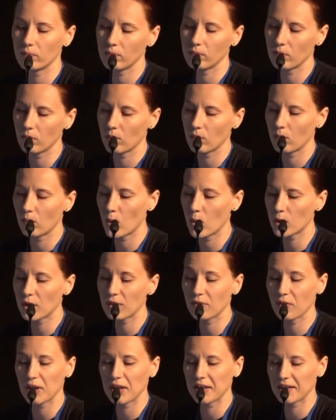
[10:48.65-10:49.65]

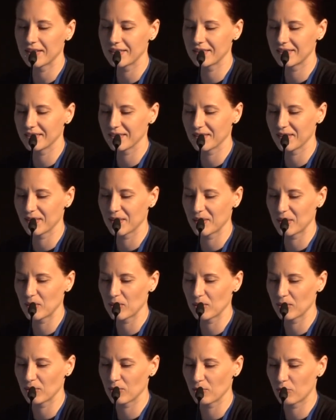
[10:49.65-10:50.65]
motivated
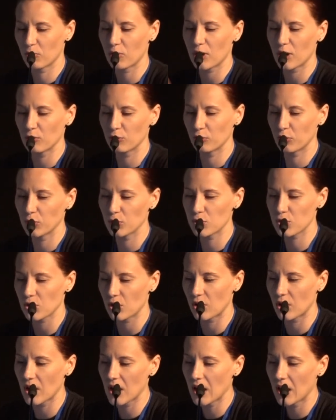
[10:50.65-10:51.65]
for our
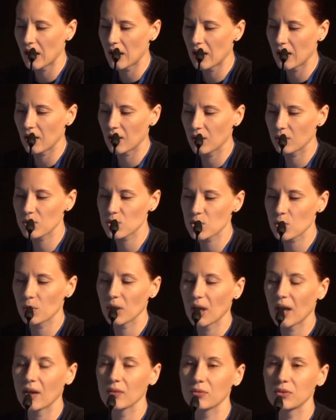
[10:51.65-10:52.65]
future. So we
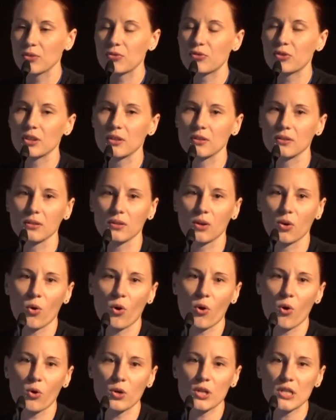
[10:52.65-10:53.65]
have different
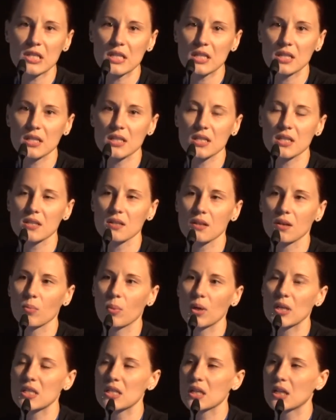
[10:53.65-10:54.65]
courses.
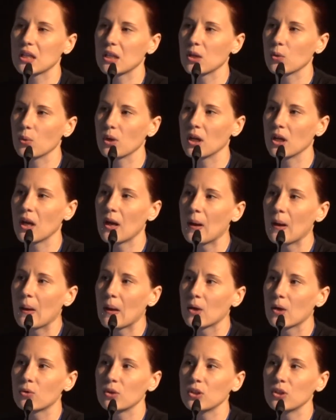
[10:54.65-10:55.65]
Basically, we
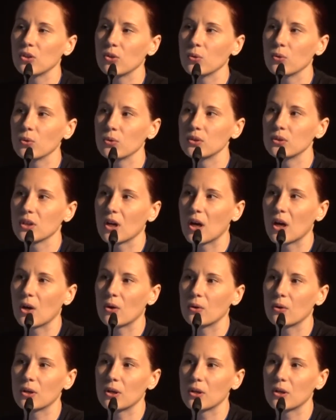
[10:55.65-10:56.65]
renewed
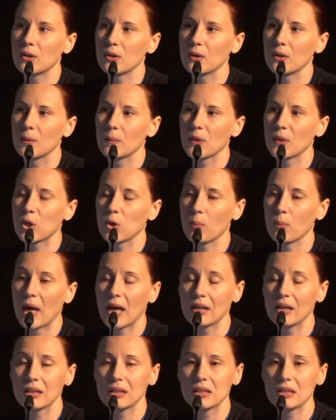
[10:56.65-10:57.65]
our
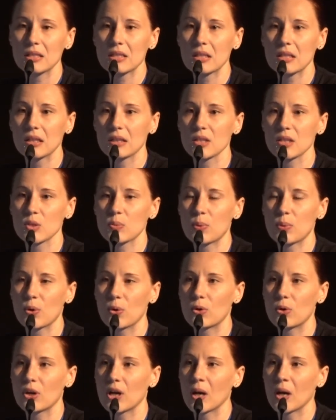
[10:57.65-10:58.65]
humanities studies
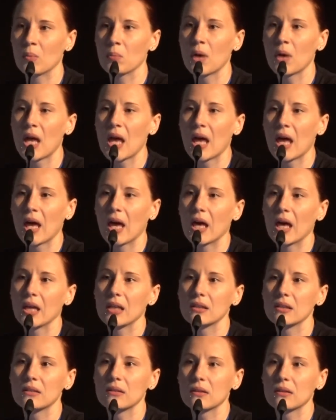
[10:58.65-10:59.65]
program,
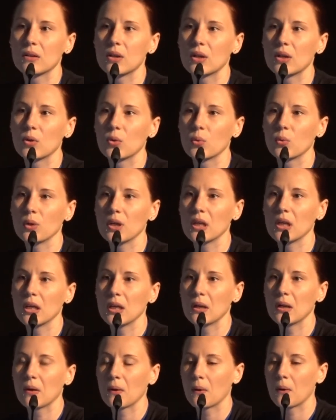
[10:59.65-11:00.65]
and we